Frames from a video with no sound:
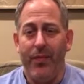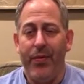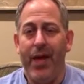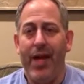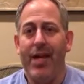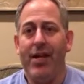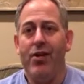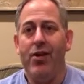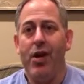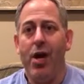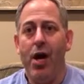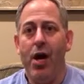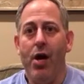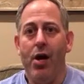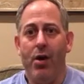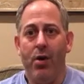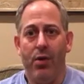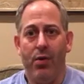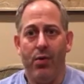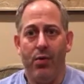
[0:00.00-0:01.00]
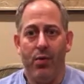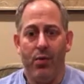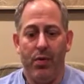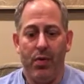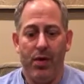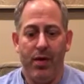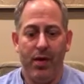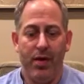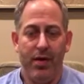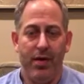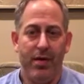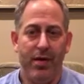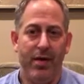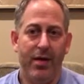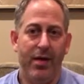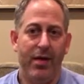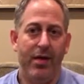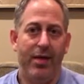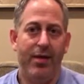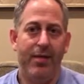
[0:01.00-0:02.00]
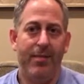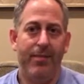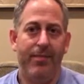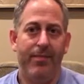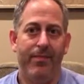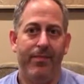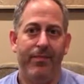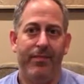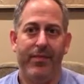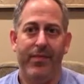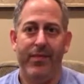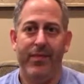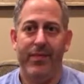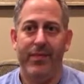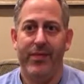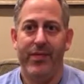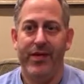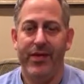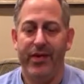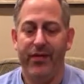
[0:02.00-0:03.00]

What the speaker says: They know the